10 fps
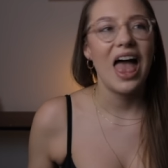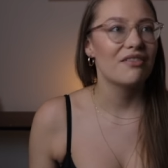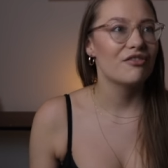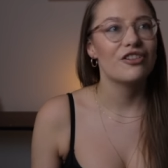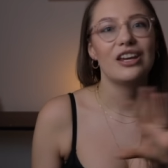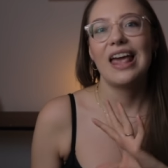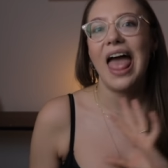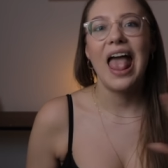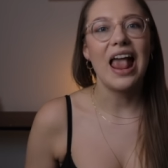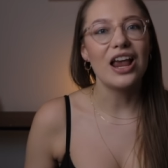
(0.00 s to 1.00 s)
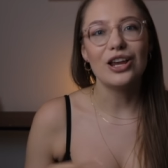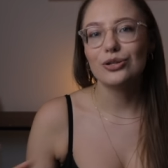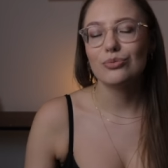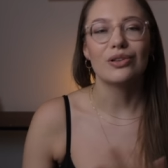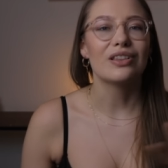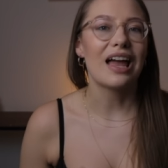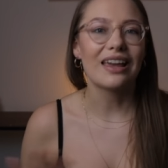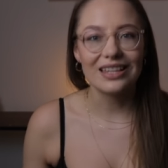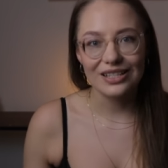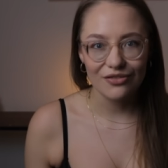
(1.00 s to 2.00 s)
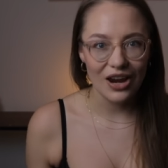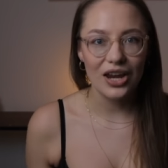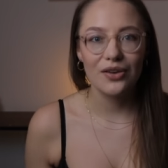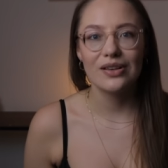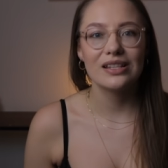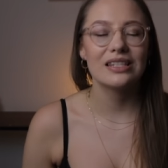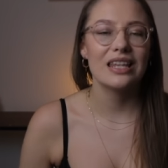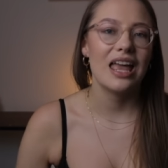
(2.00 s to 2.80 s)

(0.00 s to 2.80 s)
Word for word: Every age will like this fragrance.